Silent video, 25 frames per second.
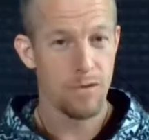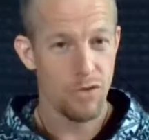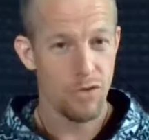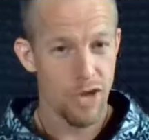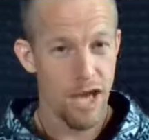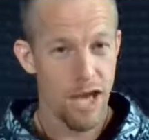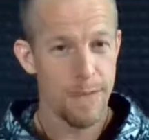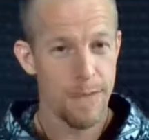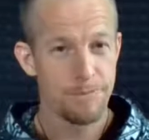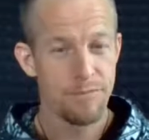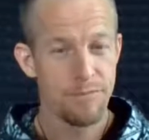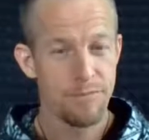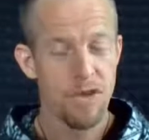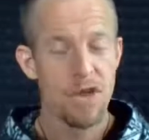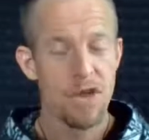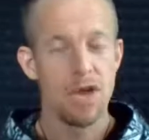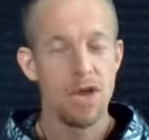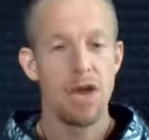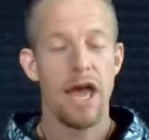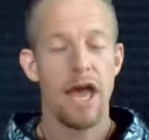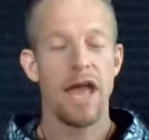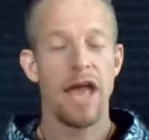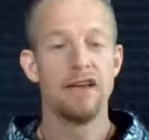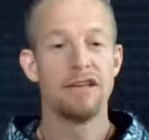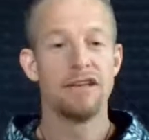Okay,
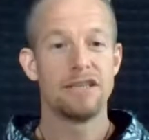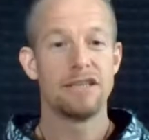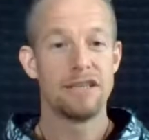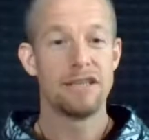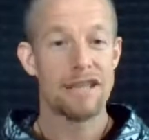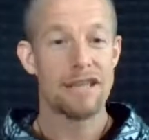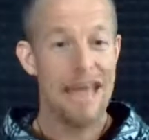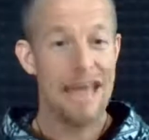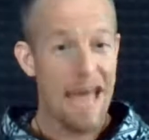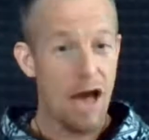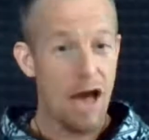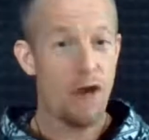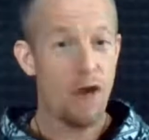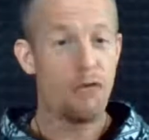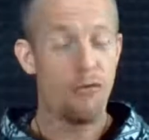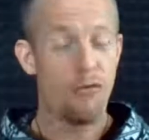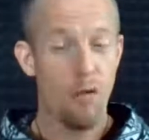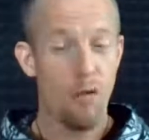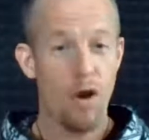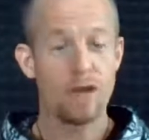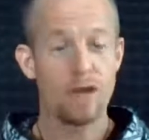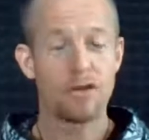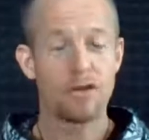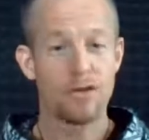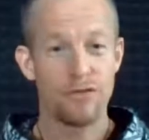and now
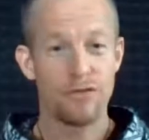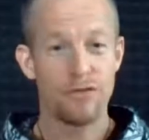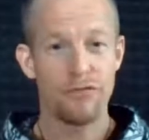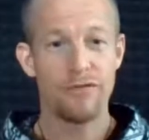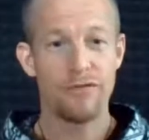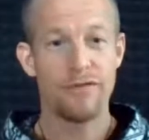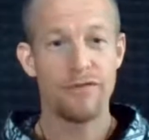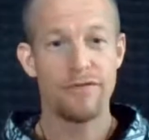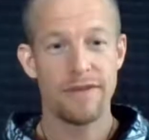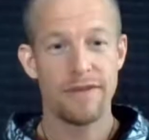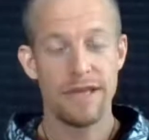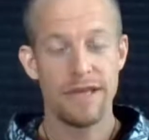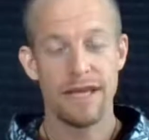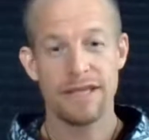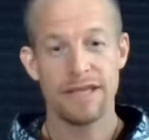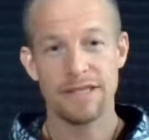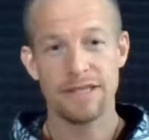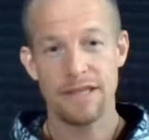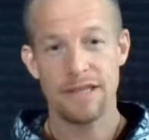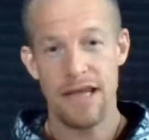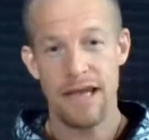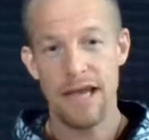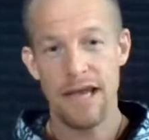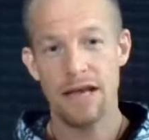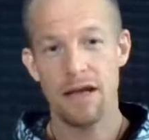450
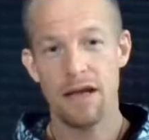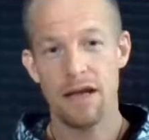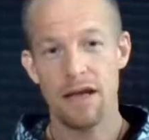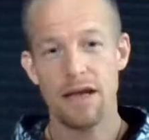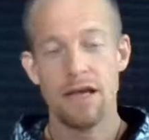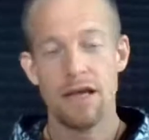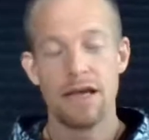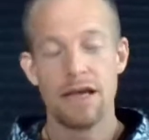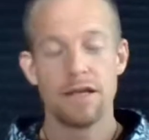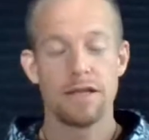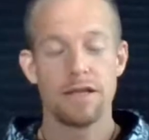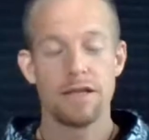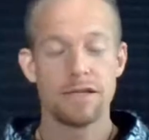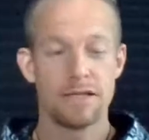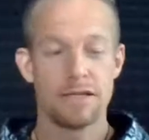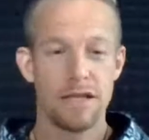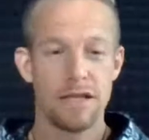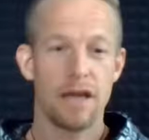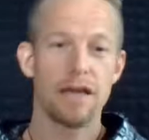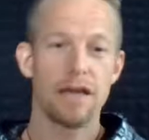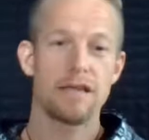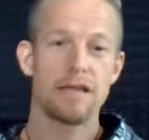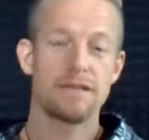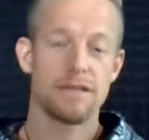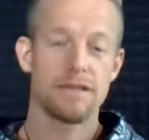years later, the
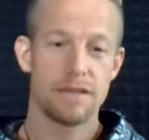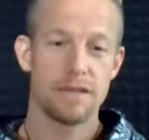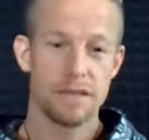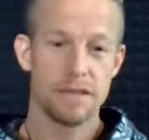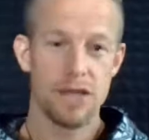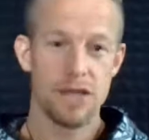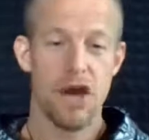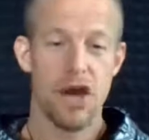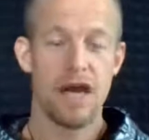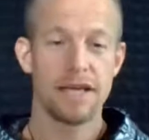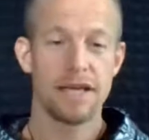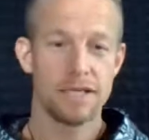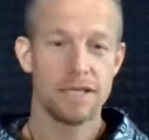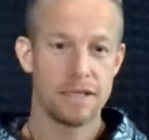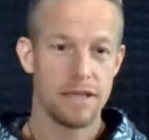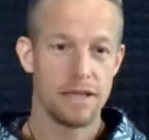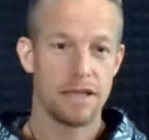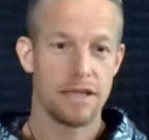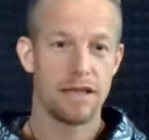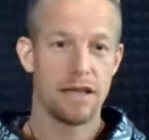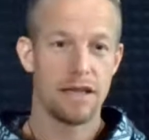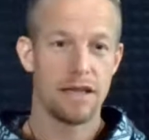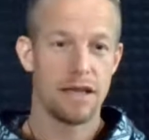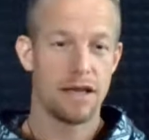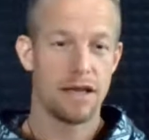studies, the science,
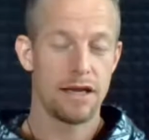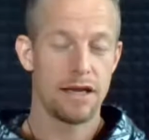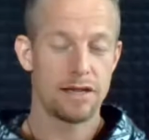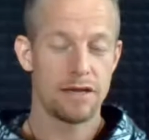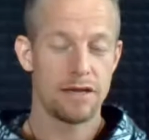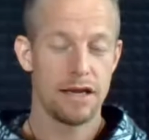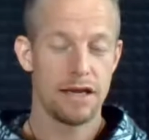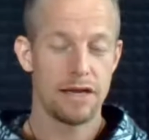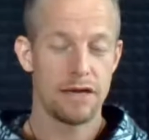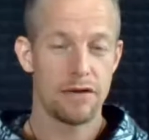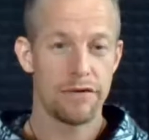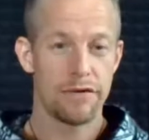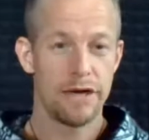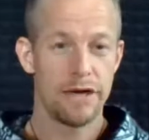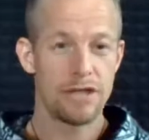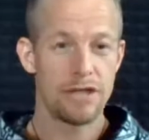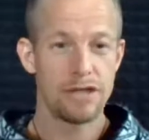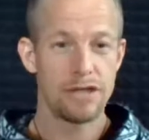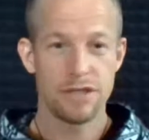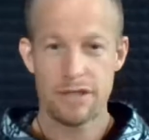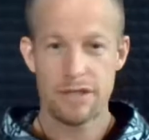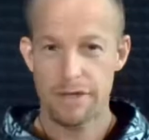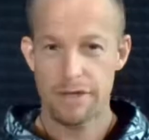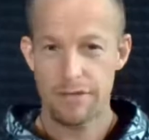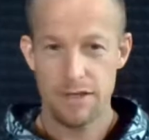the
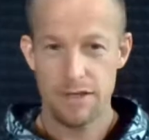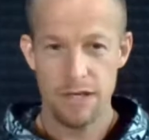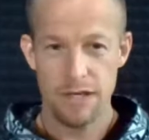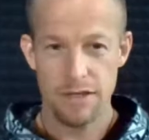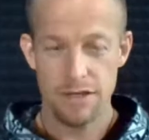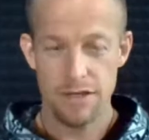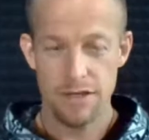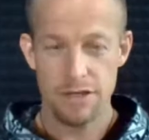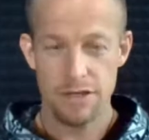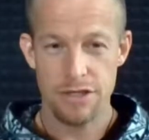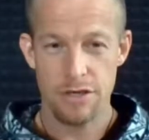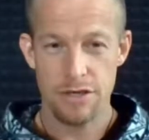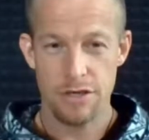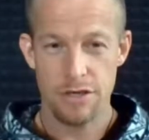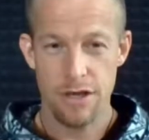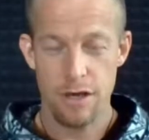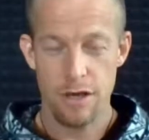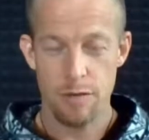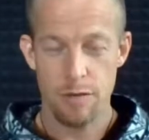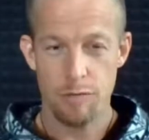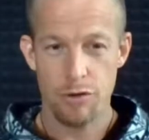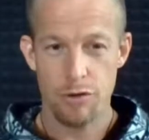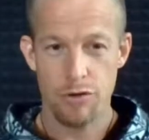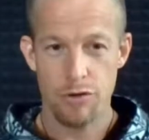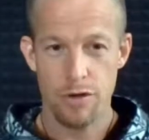declarations, everything that
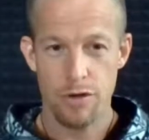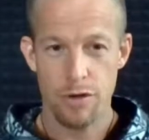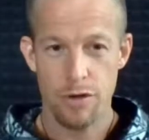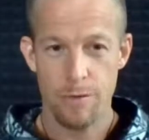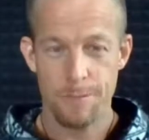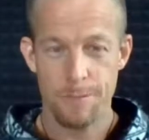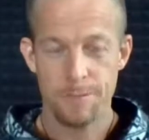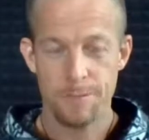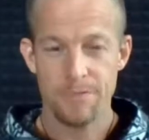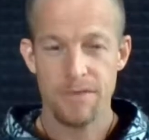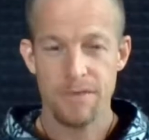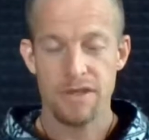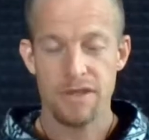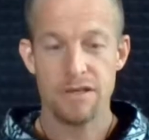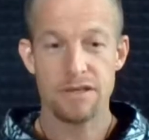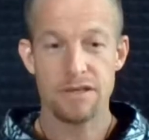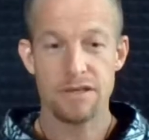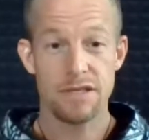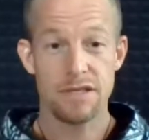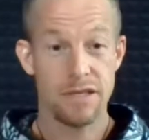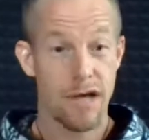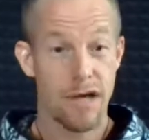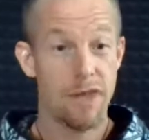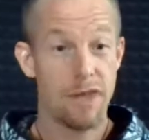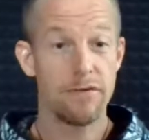Giordano Bruno
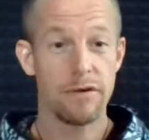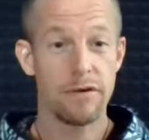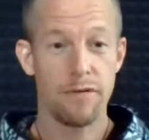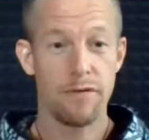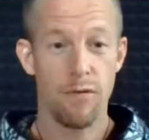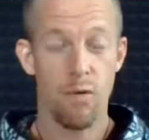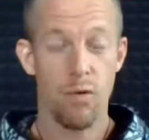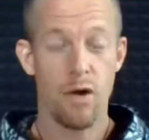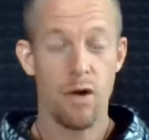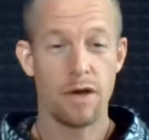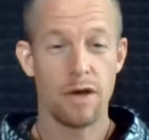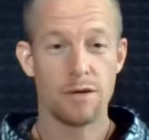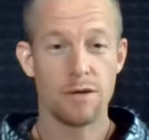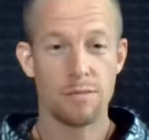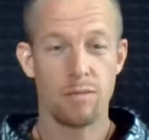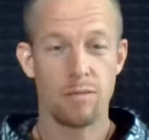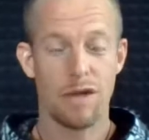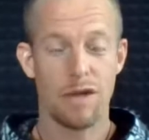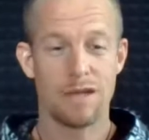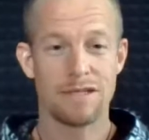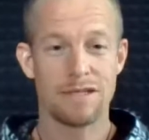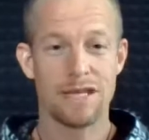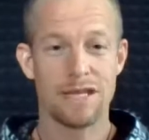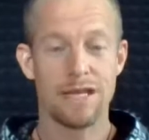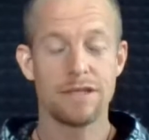discovered 400
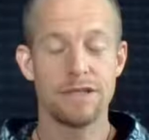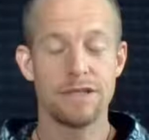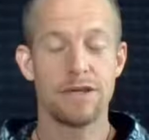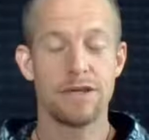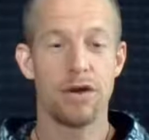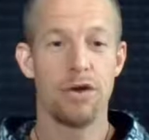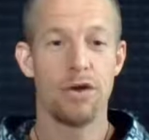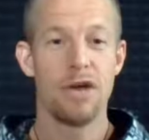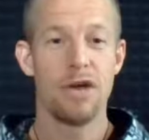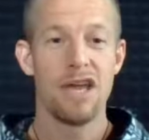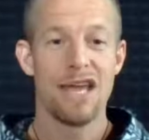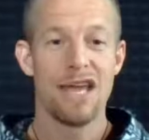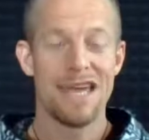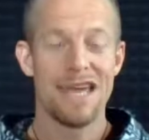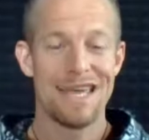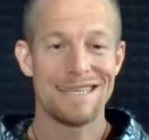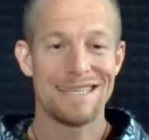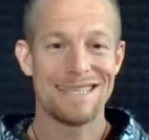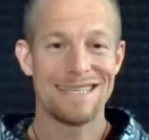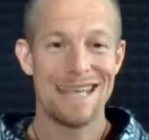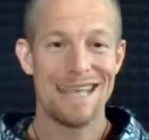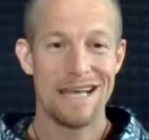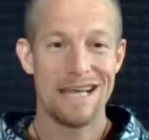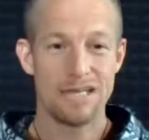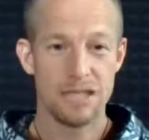plus years ago
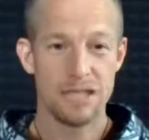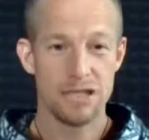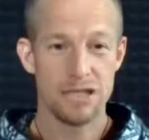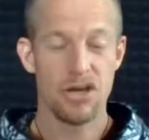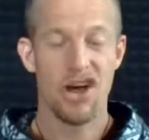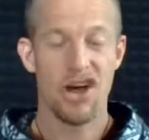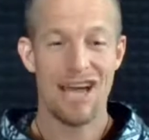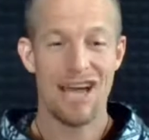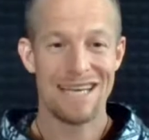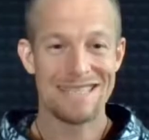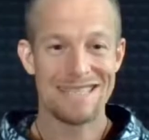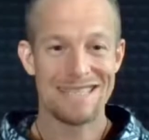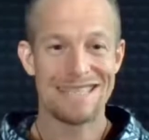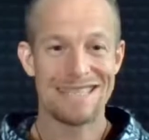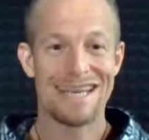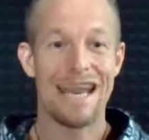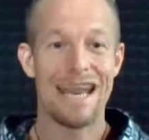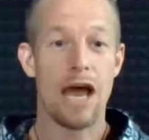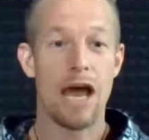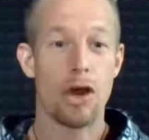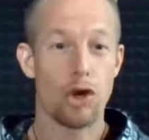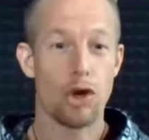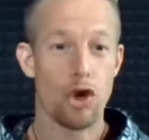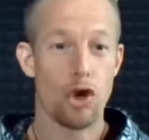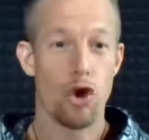is now science and
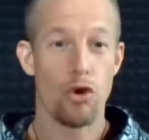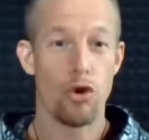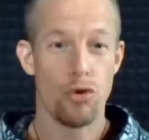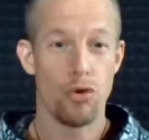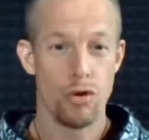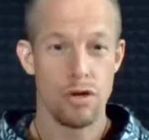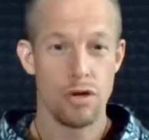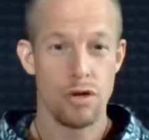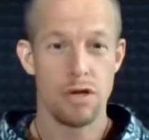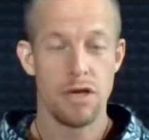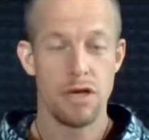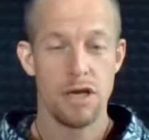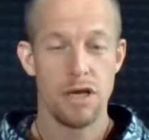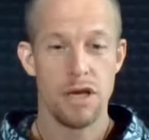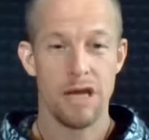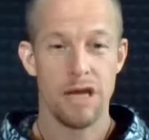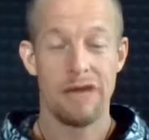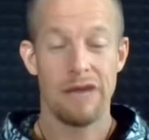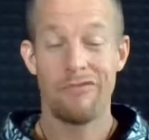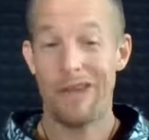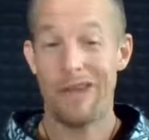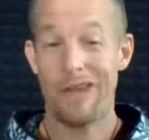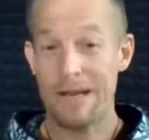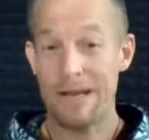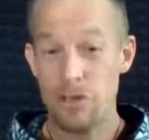now known.
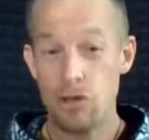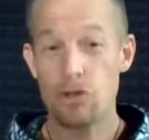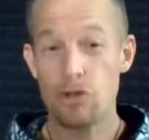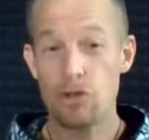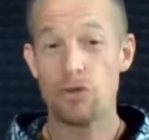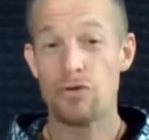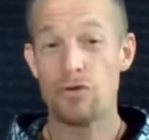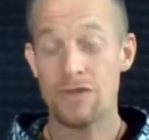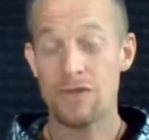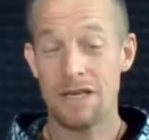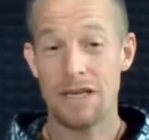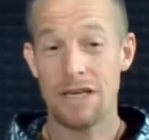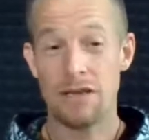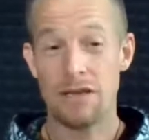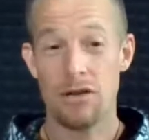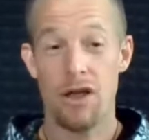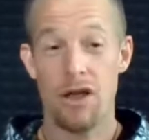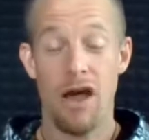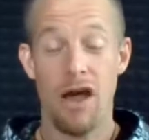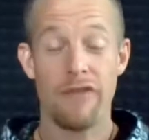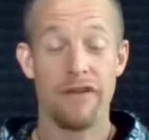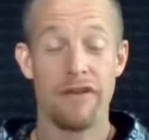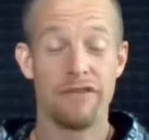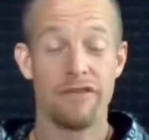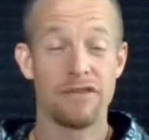In fact, you use it in
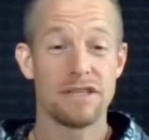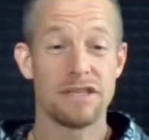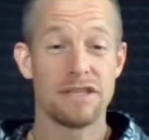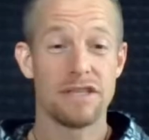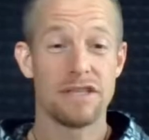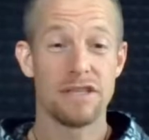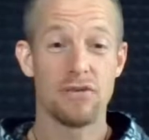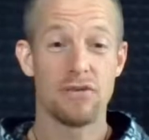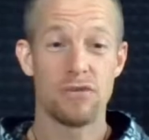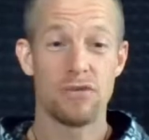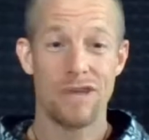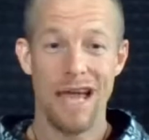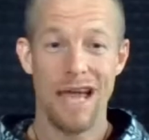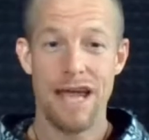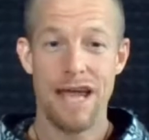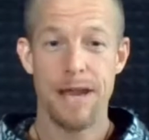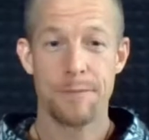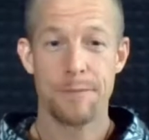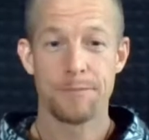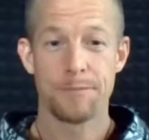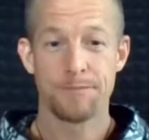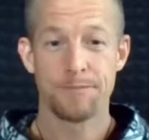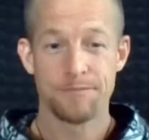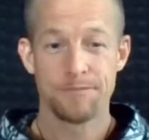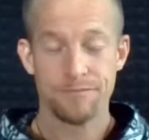your life every single
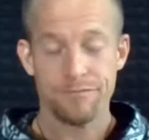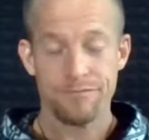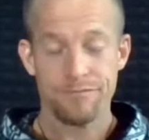day,